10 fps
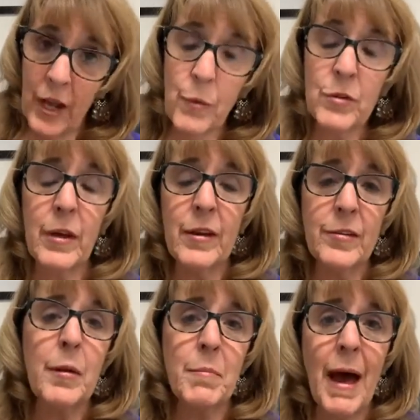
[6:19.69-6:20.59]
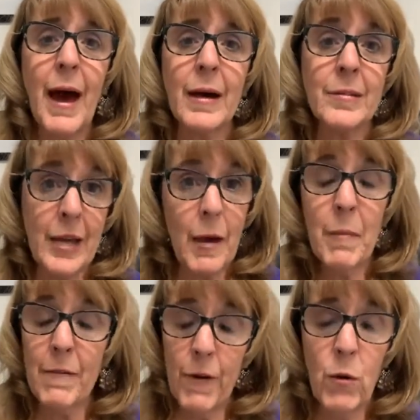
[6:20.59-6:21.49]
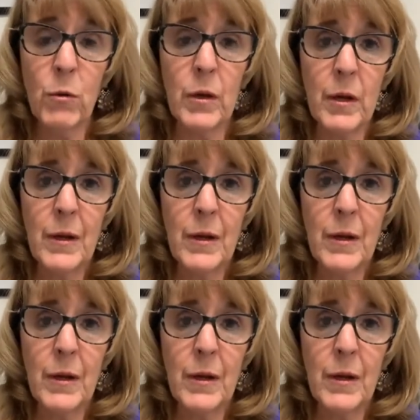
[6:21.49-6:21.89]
I will text them back because I have my phone.